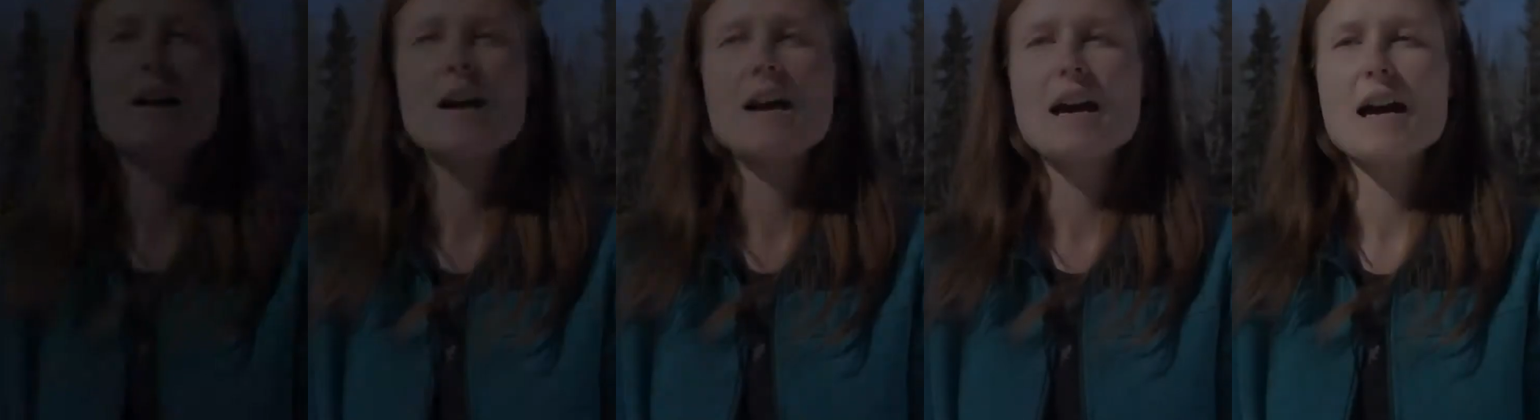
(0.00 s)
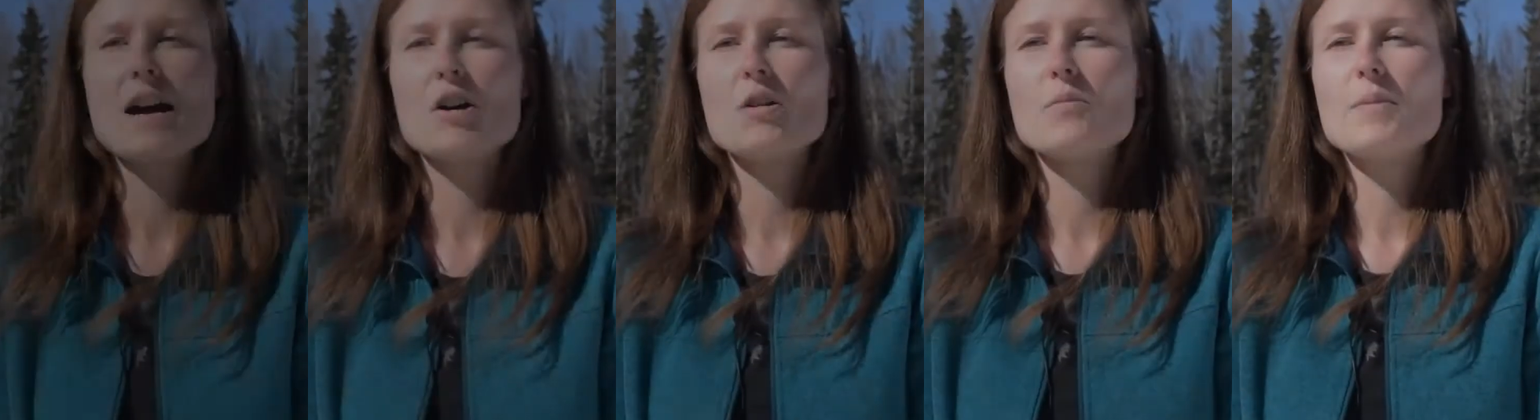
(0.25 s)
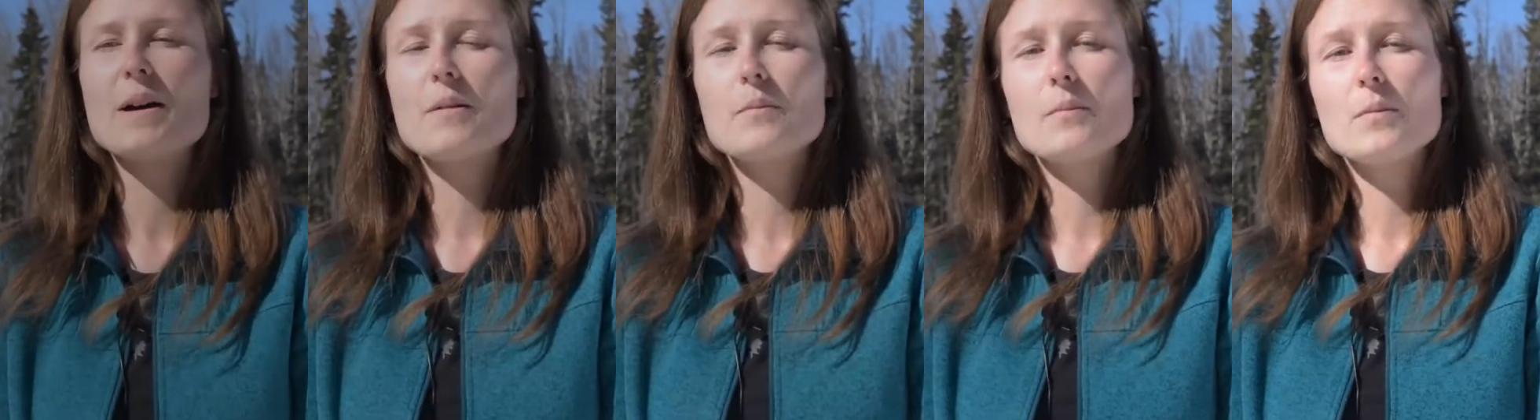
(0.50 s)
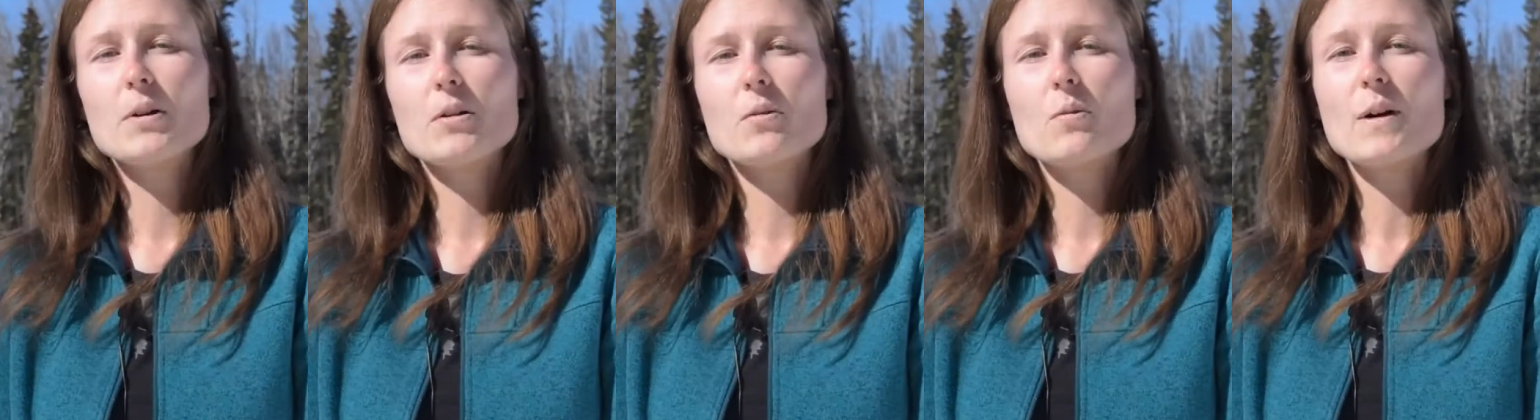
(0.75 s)
I
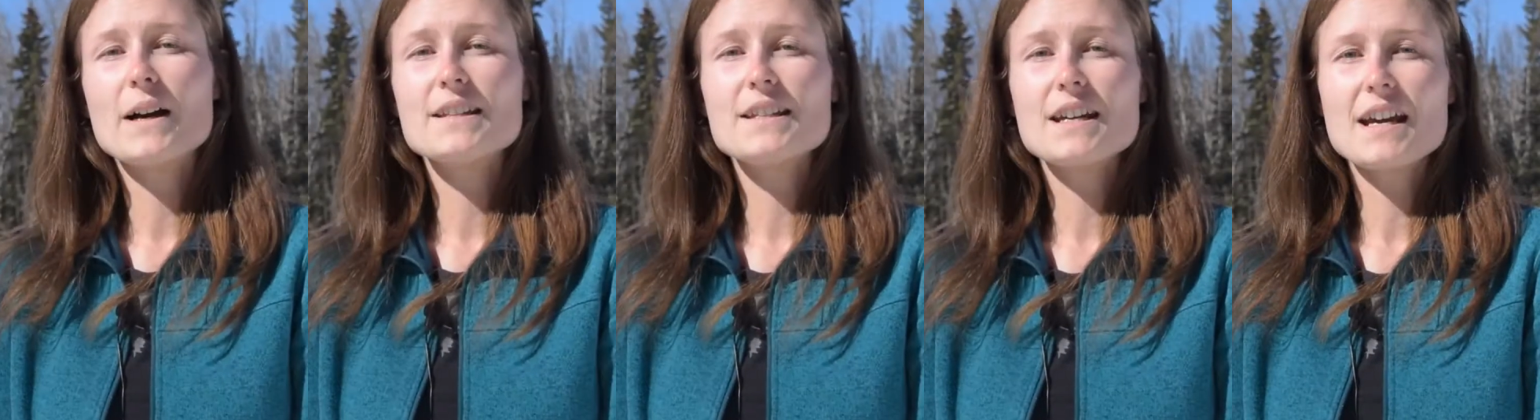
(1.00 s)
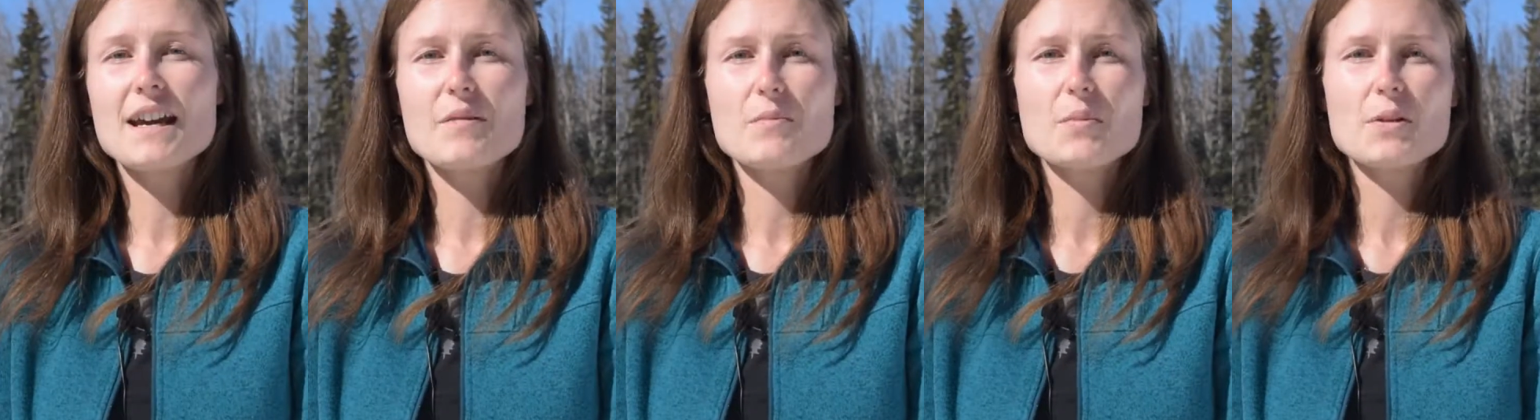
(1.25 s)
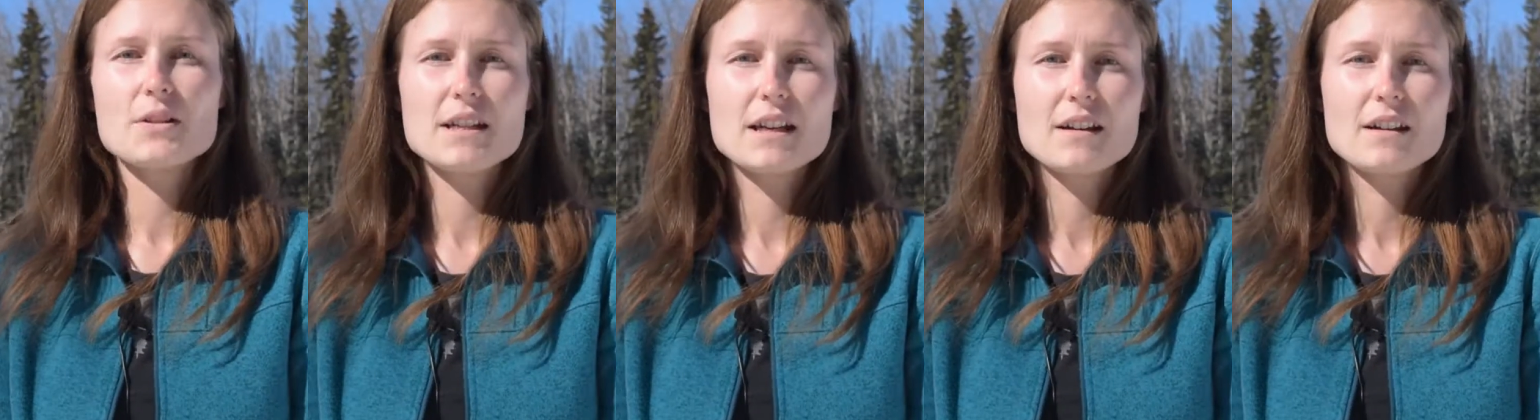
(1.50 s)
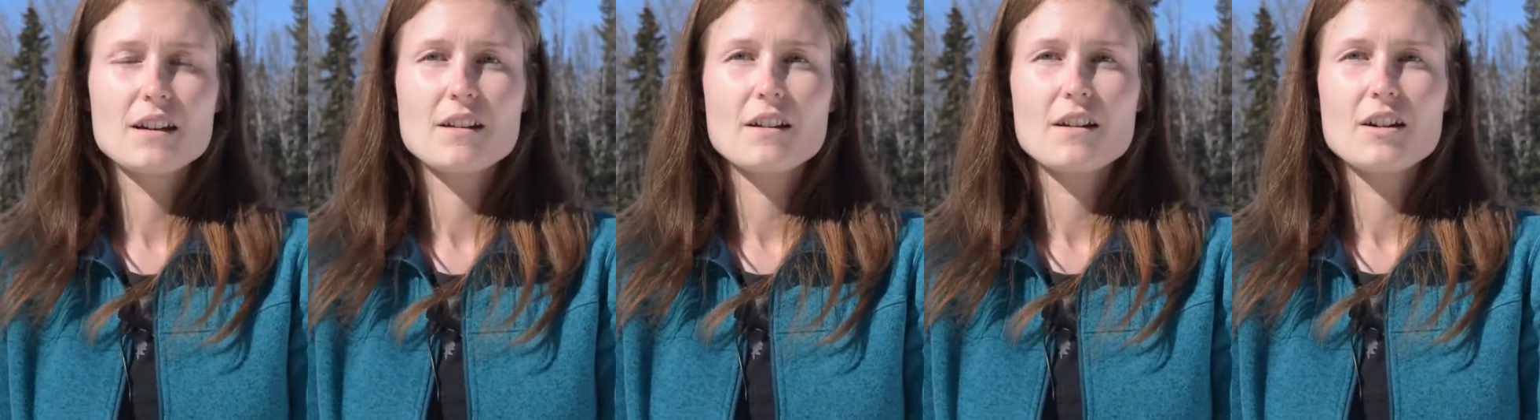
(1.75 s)
remember one day in
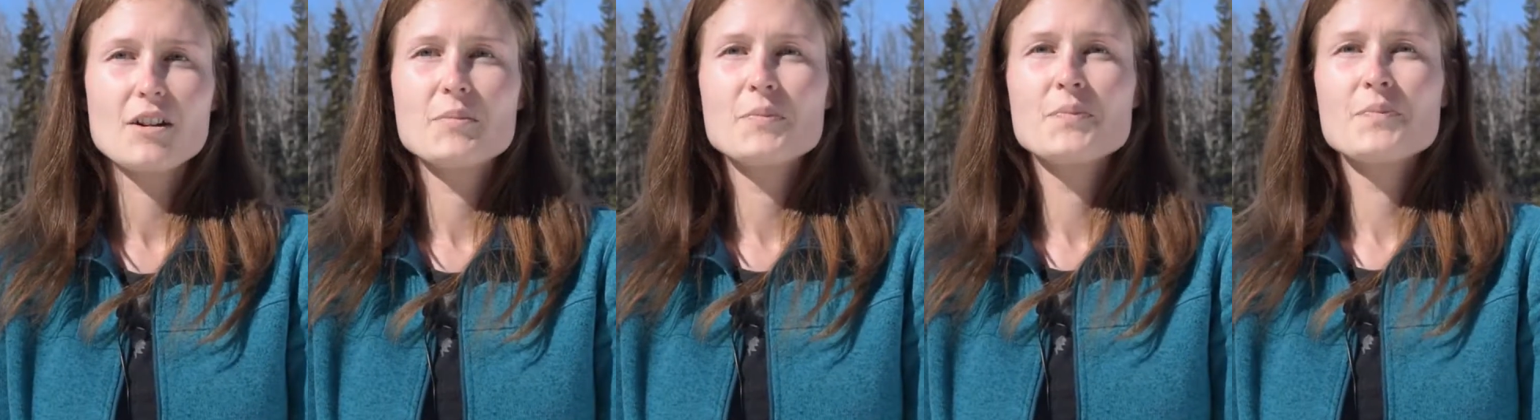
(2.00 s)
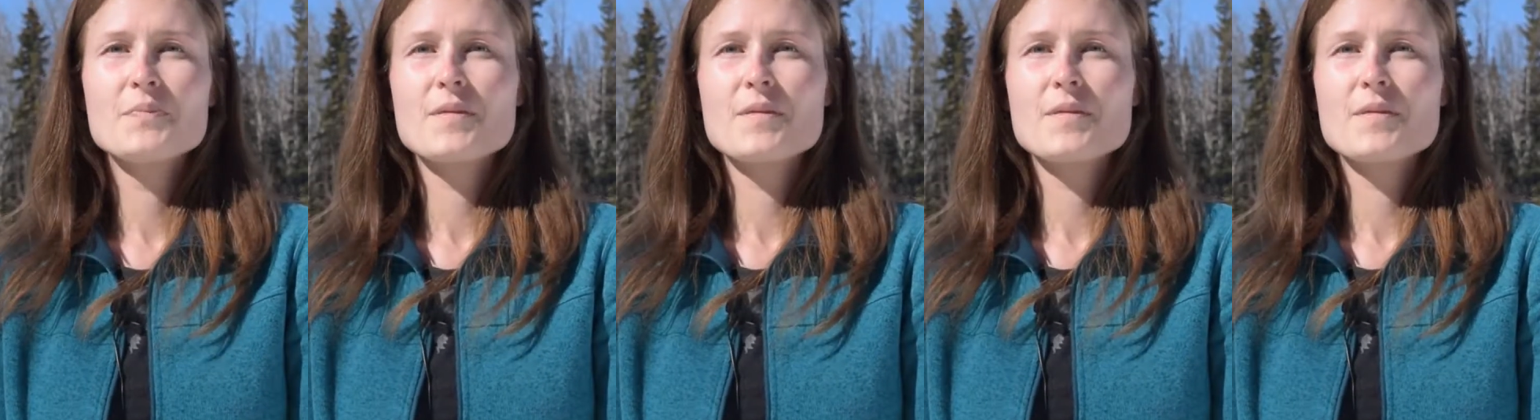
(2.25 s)
particular,